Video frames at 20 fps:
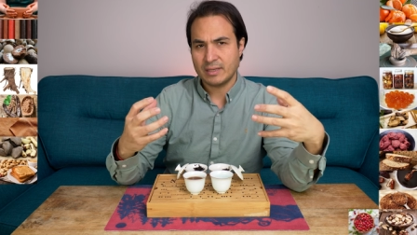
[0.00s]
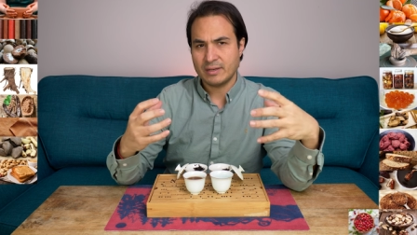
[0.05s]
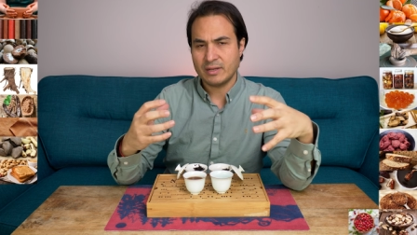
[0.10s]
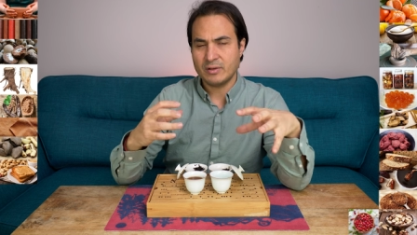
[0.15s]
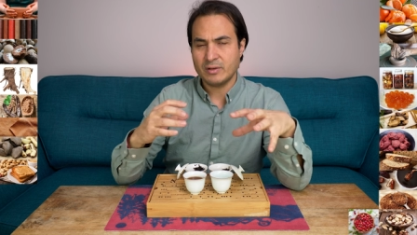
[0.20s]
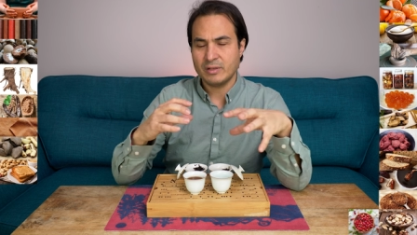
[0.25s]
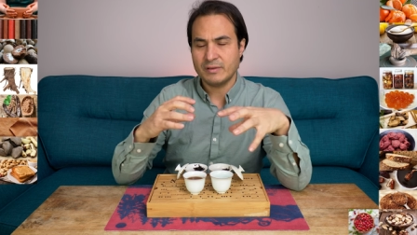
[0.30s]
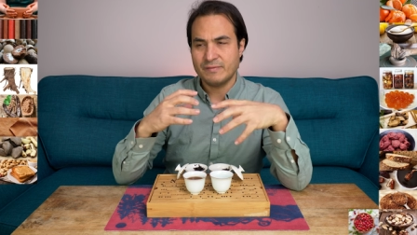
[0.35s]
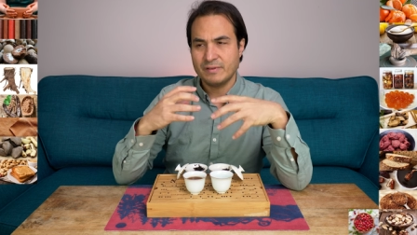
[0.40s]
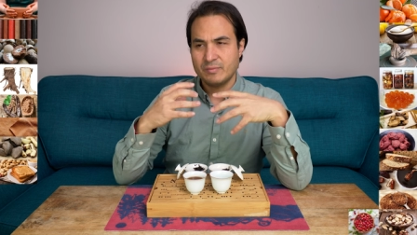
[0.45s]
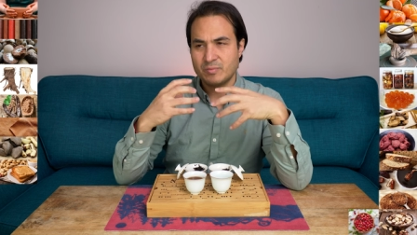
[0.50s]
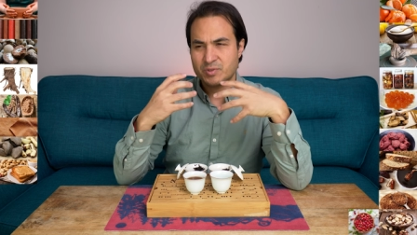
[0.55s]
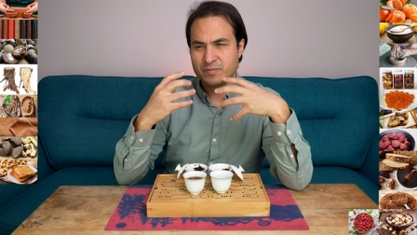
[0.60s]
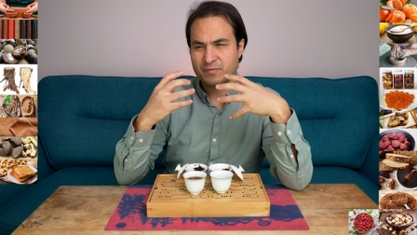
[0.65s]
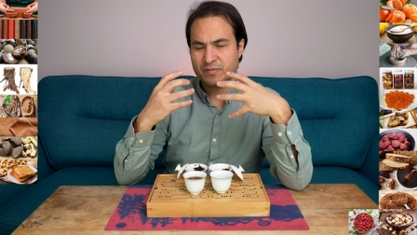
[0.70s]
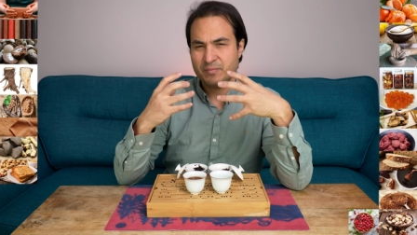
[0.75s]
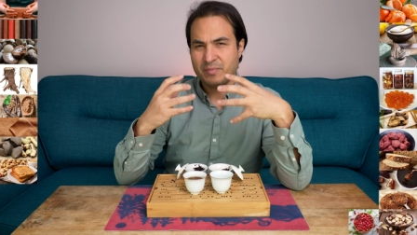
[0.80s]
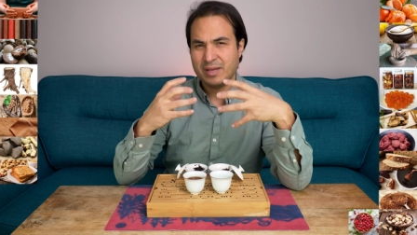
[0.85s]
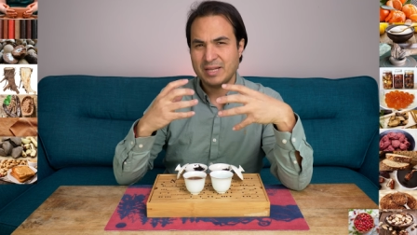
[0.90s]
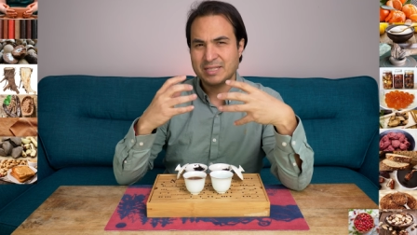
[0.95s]
I don't know if it was
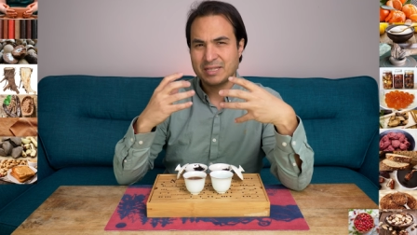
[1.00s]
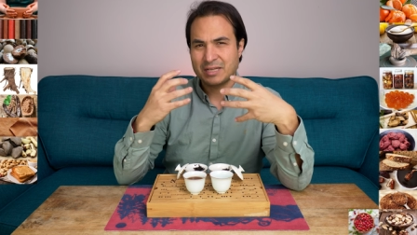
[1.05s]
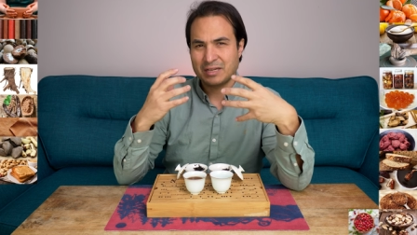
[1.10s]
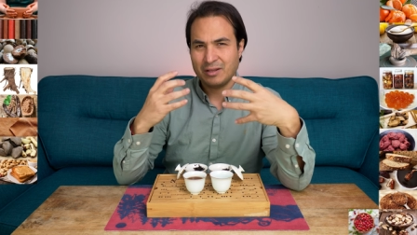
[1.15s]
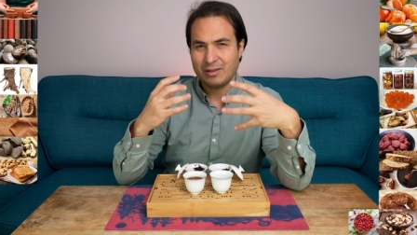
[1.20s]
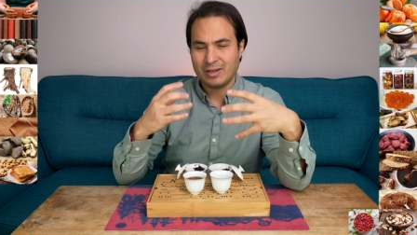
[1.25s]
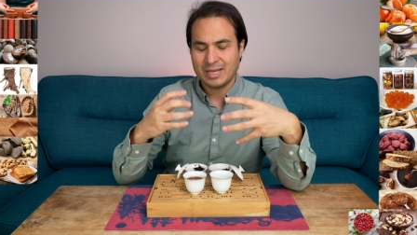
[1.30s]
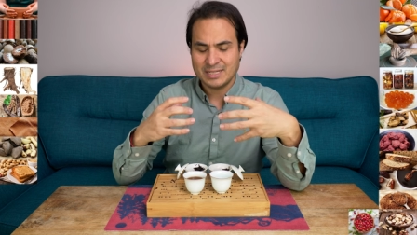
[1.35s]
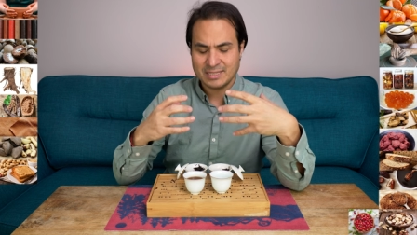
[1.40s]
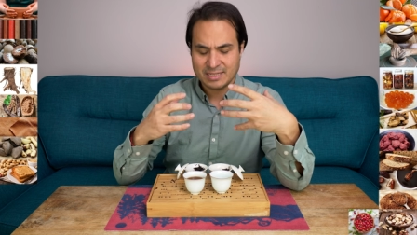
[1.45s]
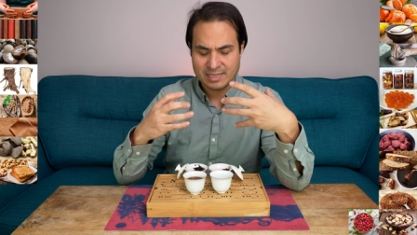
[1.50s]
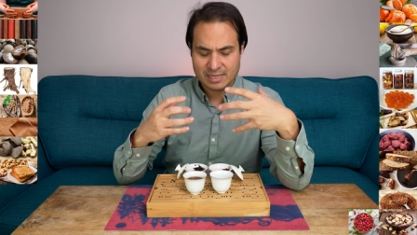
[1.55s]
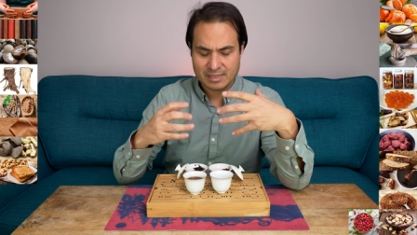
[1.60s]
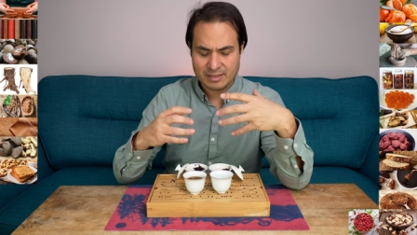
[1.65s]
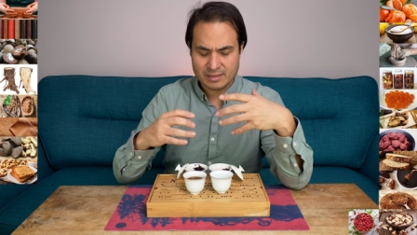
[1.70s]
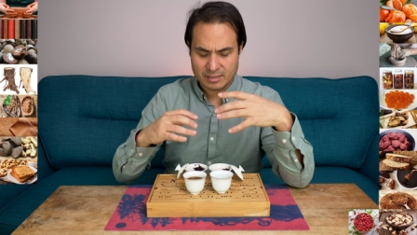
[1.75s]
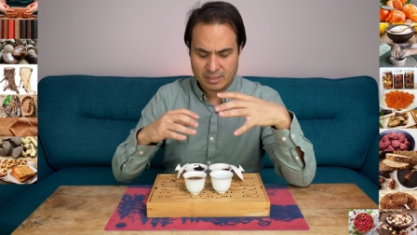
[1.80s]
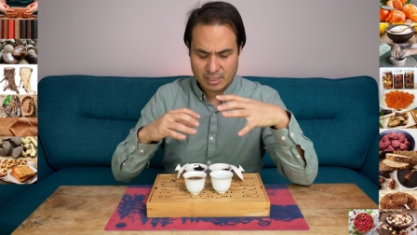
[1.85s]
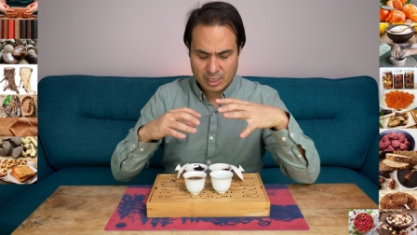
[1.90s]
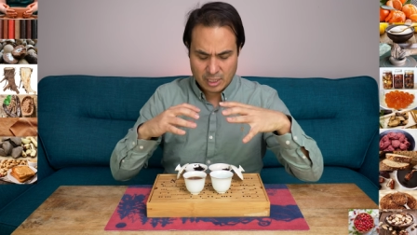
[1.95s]
fermented lighter here.
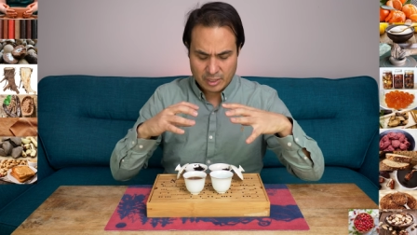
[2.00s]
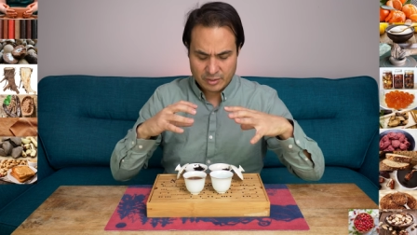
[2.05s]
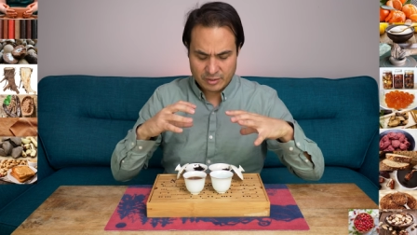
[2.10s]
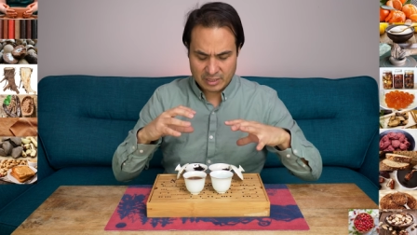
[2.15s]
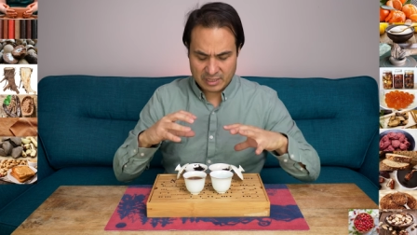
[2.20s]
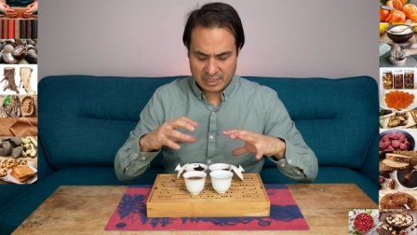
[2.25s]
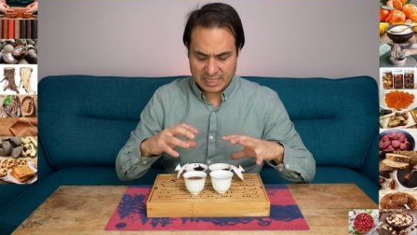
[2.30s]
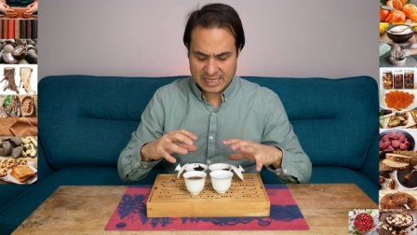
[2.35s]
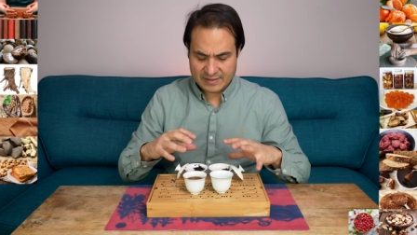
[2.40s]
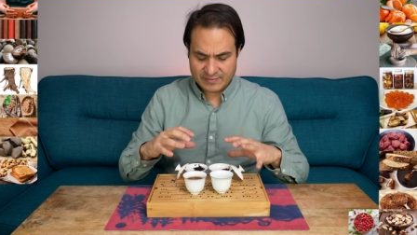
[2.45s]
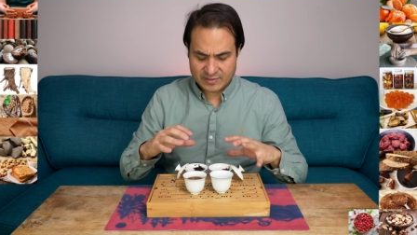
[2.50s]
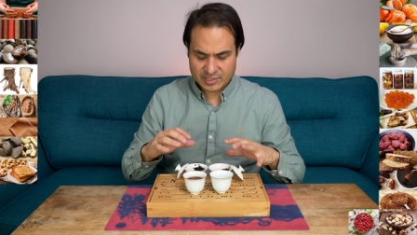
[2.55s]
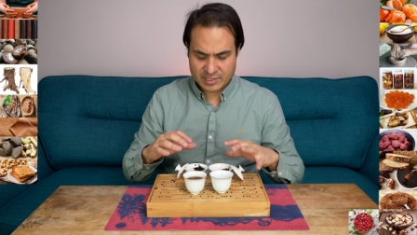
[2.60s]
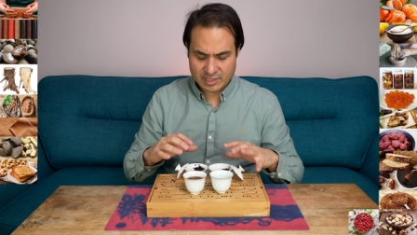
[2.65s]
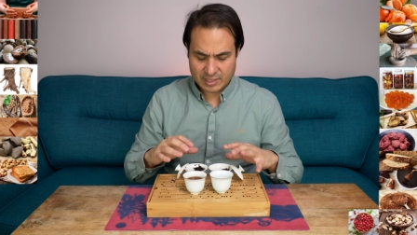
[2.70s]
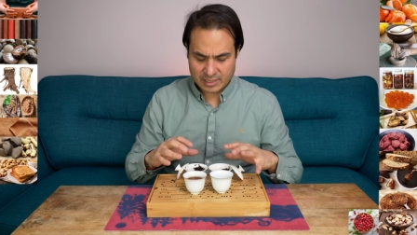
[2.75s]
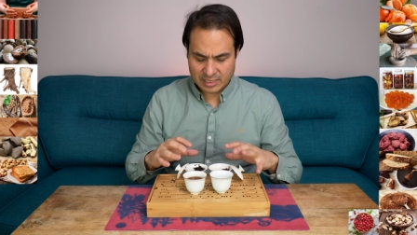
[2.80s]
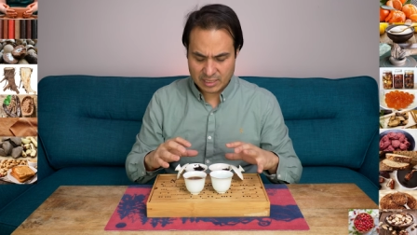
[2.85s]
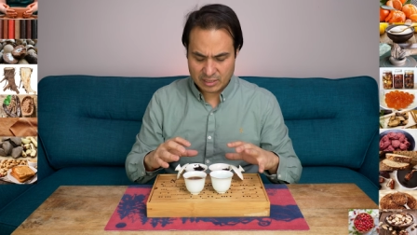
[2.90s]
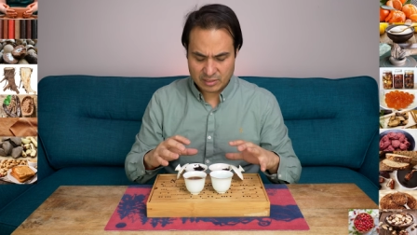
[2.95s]
The, the leaves
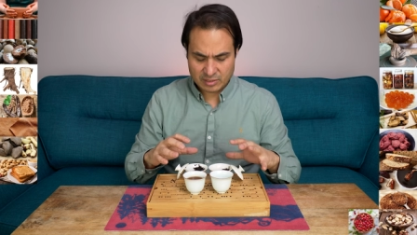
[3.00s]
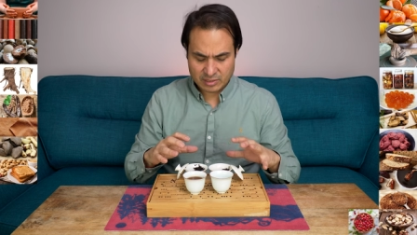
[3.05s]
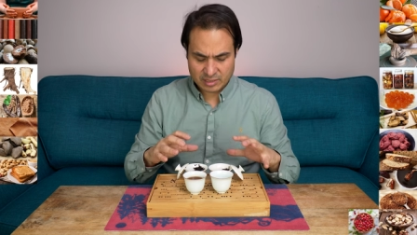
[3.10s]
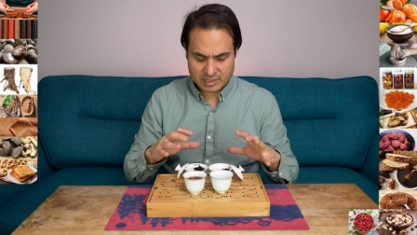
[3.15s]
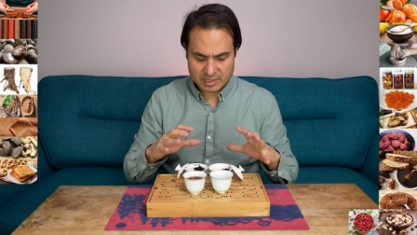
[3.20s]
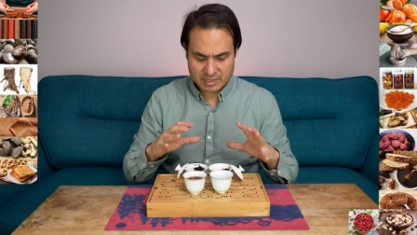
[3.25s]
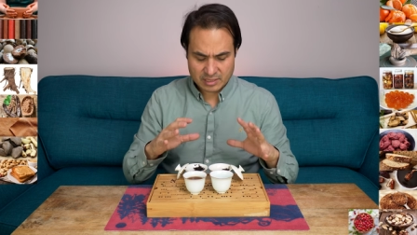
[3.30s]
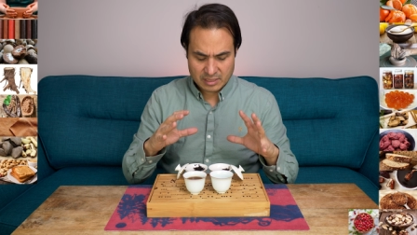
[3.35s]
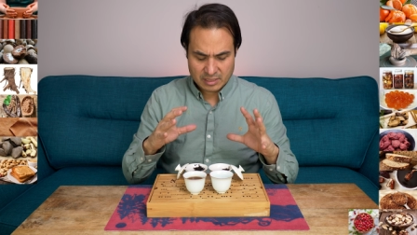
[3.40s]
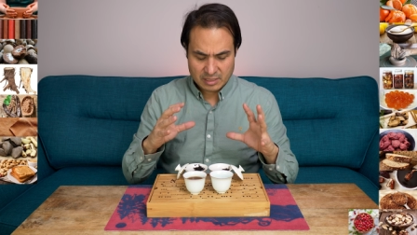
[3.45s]
certainly looked